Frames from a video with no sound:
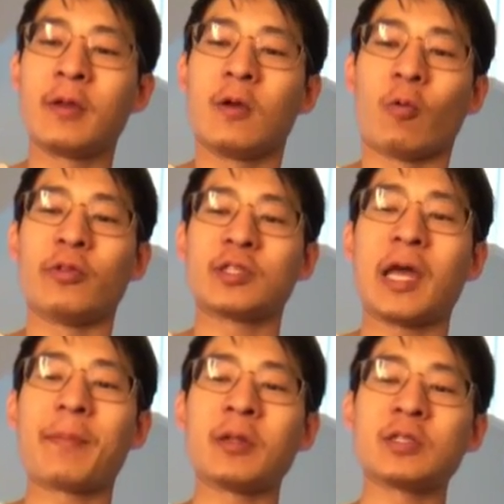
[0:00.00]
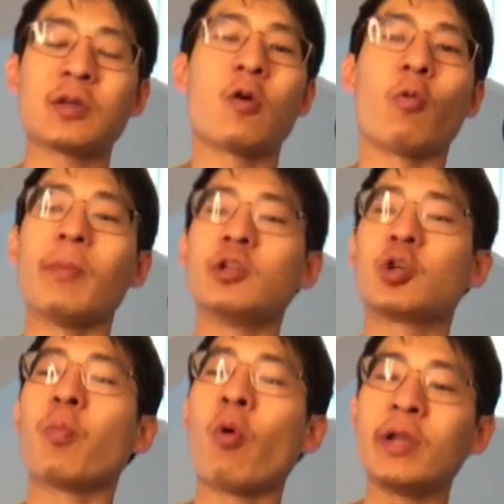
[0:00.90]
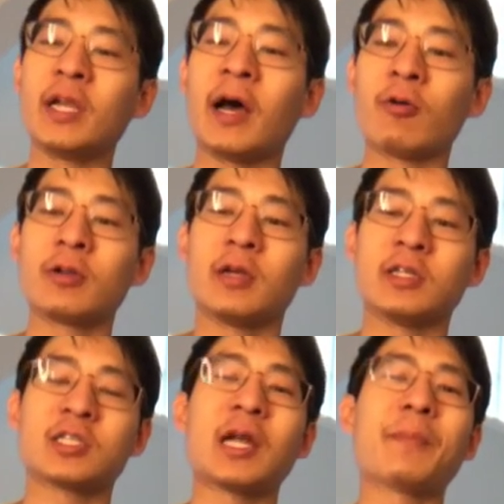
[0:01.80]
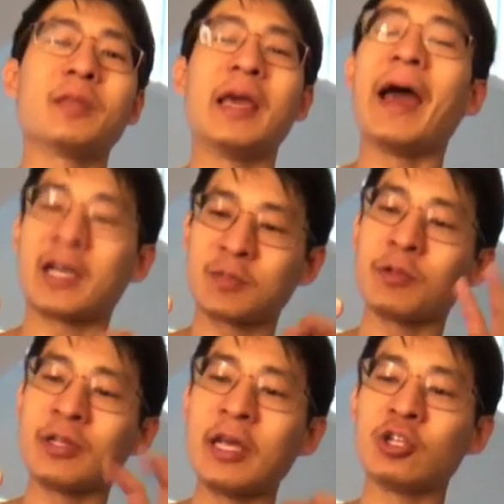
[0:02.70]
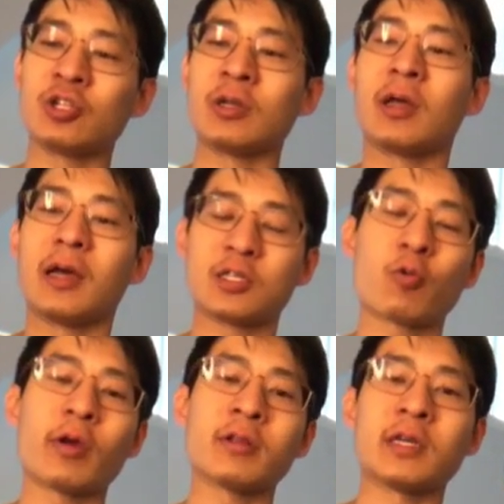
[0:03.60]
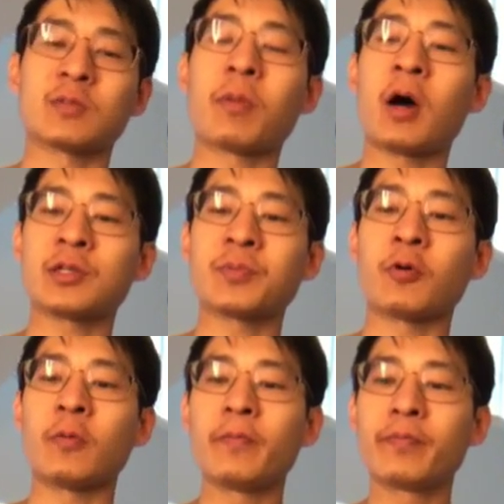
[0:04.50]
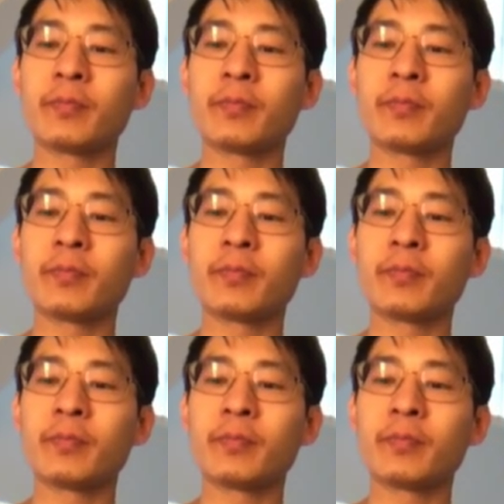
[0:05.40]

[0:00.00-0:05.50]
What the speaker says: When this happens, women should point it out and stop the explanation as quickly as possible.